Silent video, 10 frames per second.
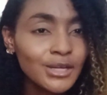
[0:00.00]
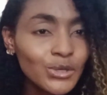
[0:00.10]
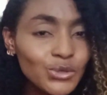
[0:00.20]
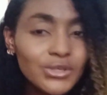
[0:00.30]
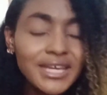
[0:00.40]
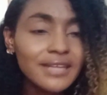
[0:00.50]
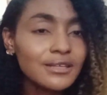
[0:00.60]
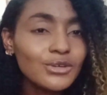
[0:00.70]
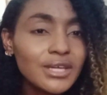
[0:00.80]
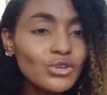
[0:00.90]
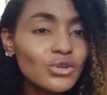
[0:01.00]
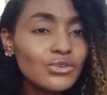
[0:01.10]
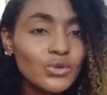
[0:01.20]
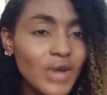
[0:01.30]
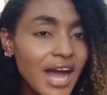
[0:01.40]
you can you,
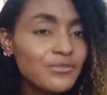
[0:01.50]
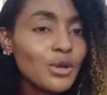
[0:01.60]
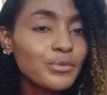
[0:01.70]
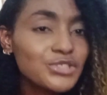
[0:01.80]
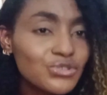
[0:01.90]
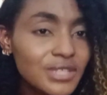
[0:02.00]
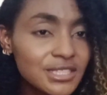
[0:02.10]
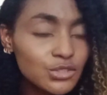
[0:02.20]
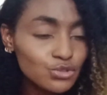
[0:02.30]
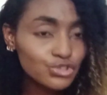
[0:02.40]
you you have the opportunity to